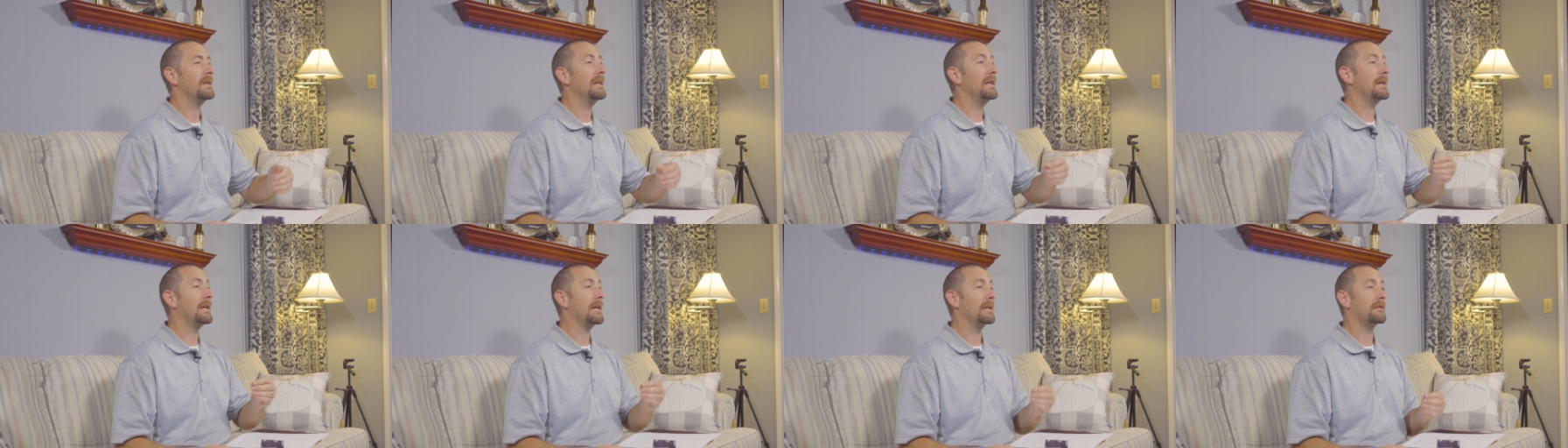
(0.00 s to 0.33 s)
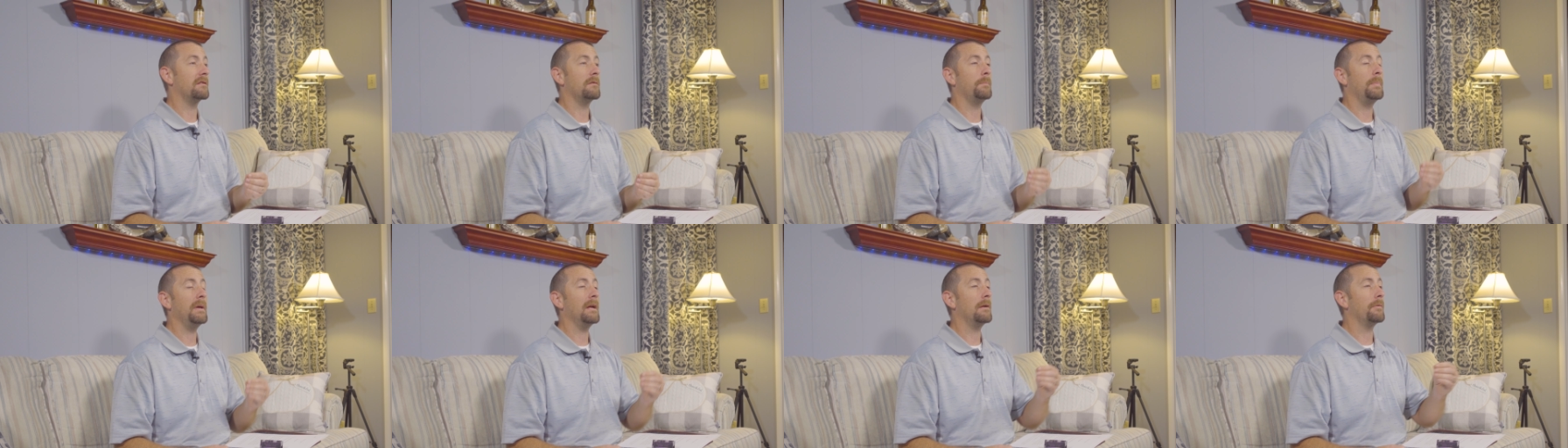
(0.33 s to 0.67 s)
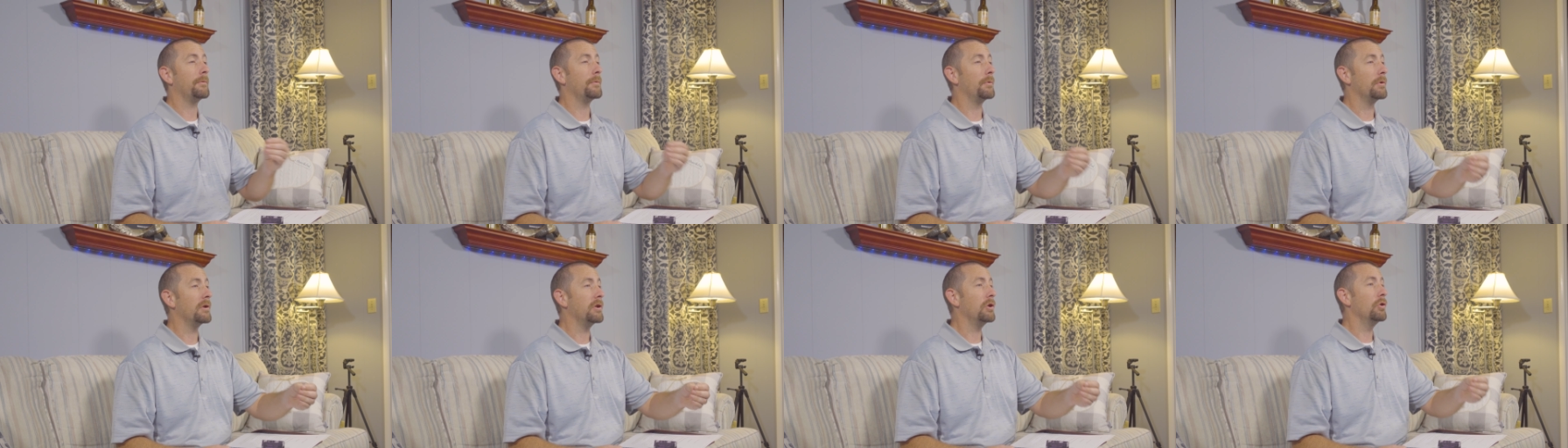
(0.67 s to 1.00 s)
He can speak
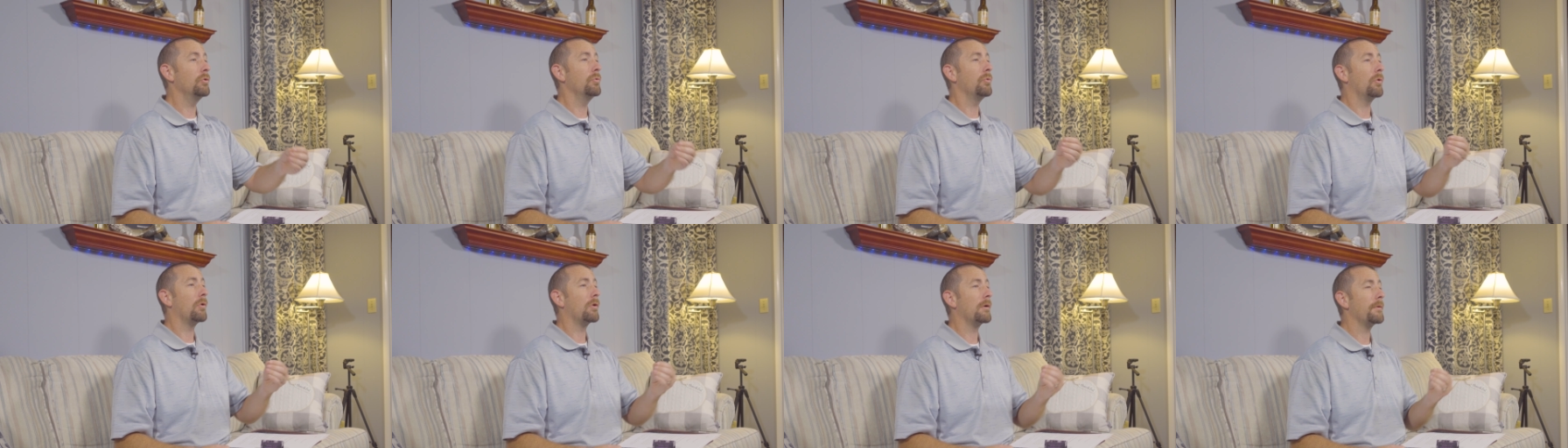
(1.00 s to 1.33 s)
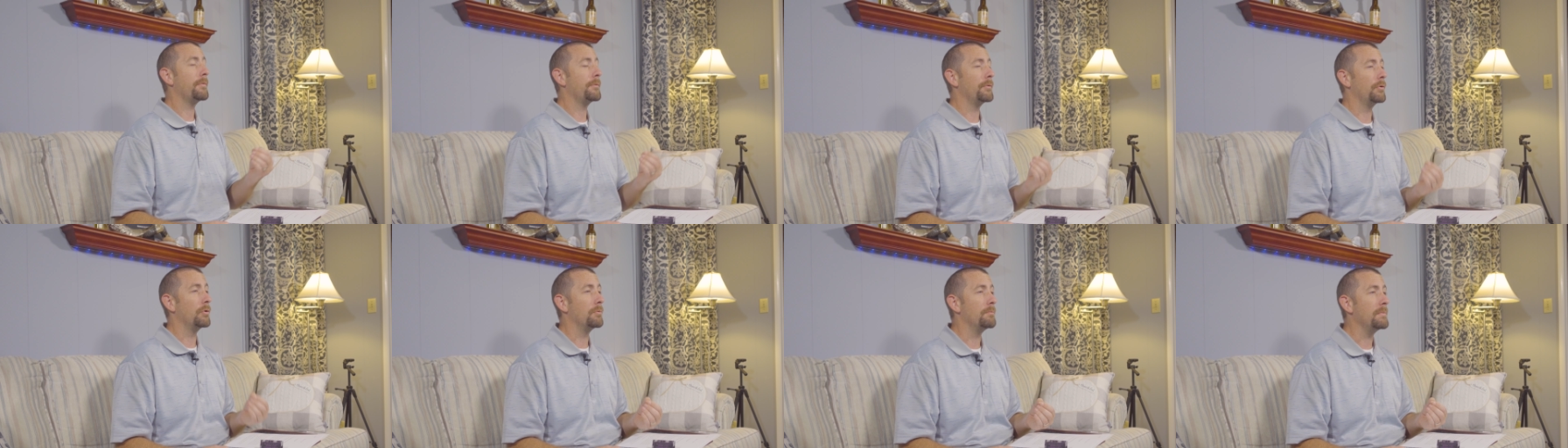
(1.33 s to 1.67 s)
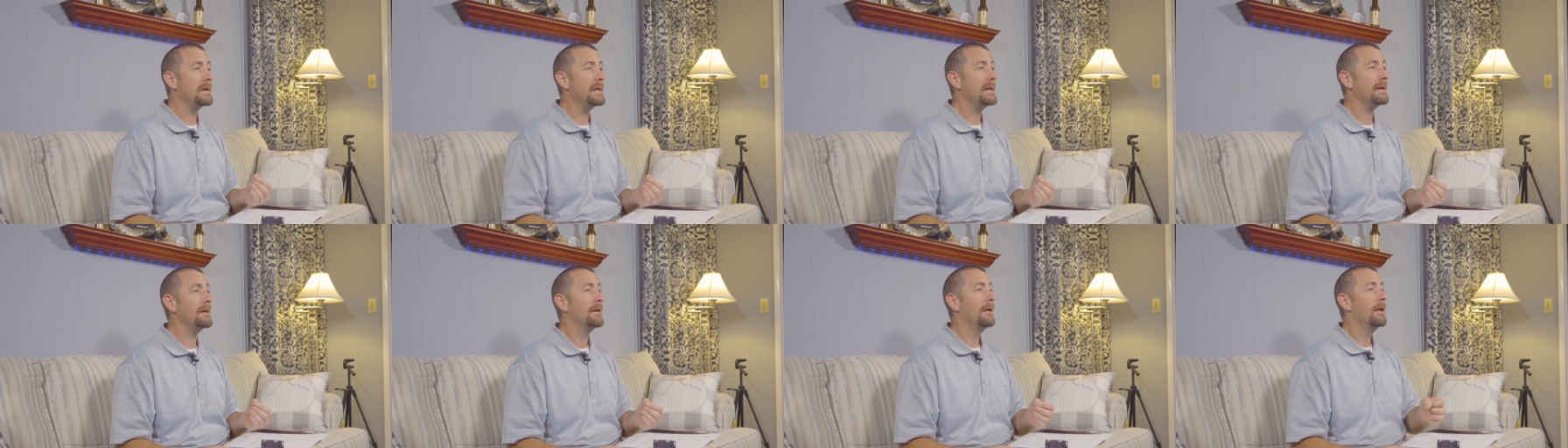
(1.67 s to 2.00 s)
through you or through
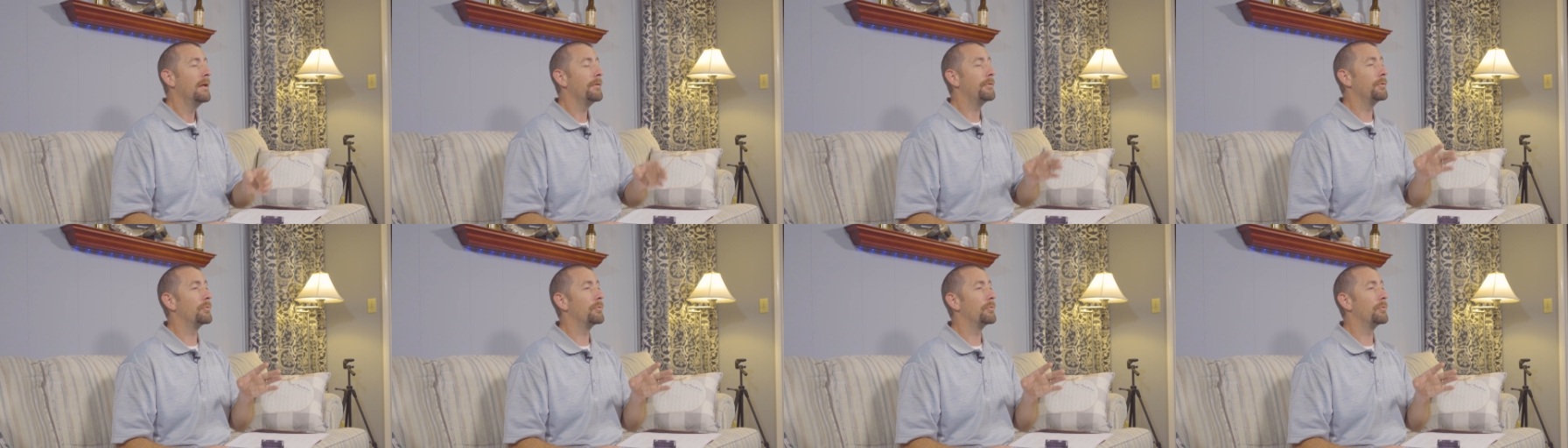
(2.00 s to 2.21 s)
me,